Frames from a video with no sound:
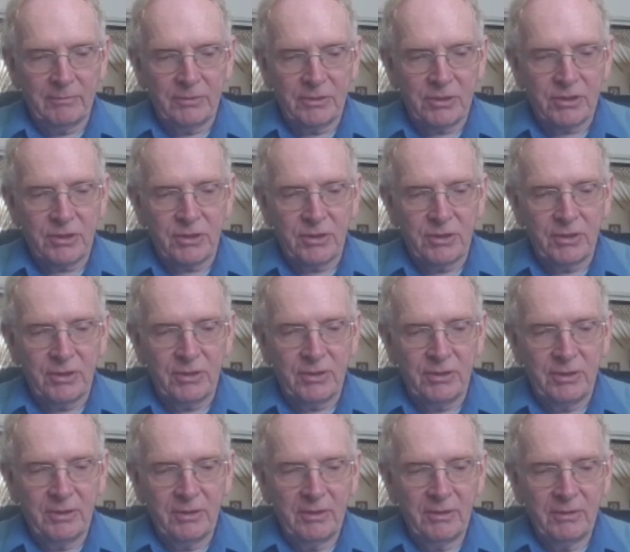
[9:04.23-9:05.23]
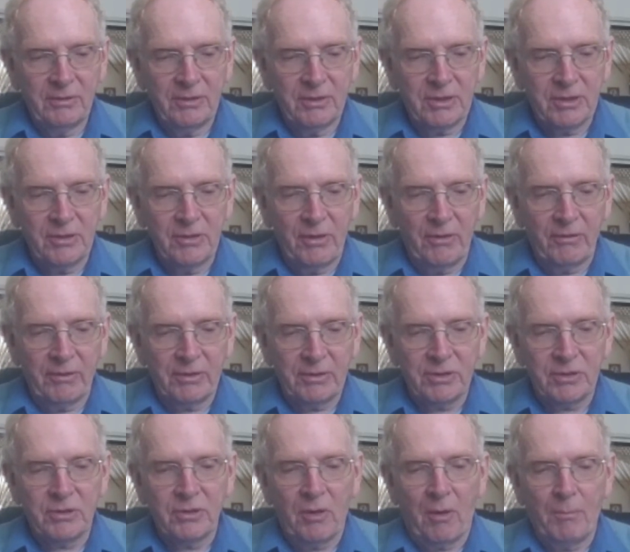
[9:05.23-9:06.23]
stirred, the snoring
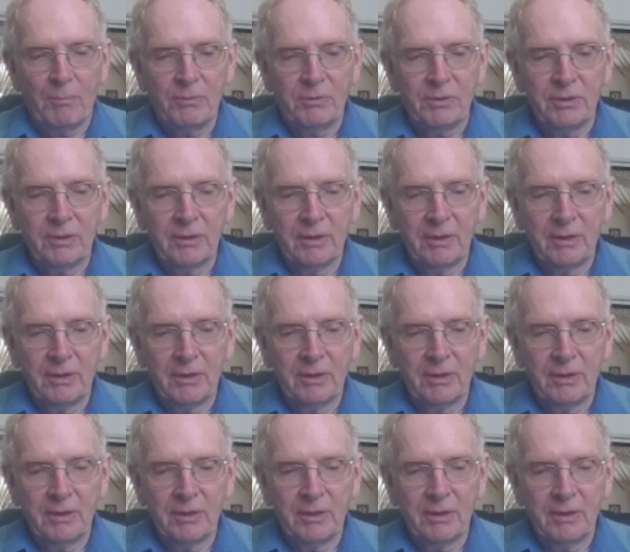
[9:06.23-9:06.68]
stopped,